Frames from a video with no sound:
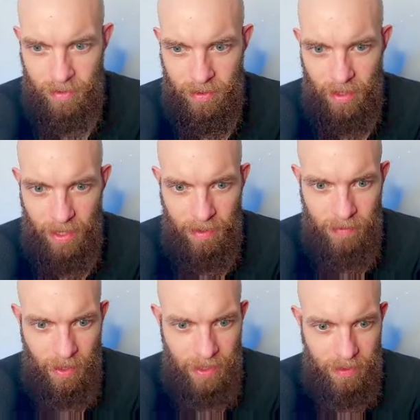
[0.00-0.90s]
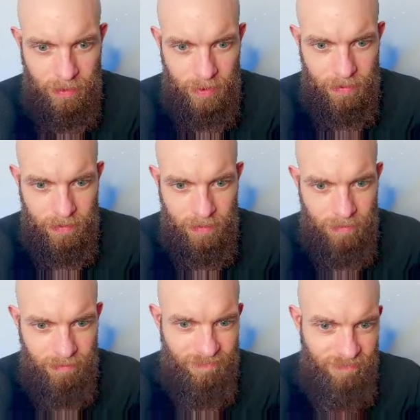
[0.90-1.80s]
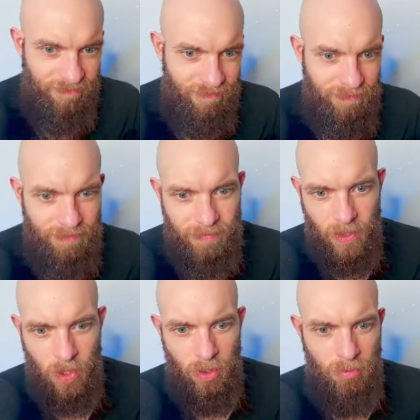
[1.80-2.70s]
there, right? That we could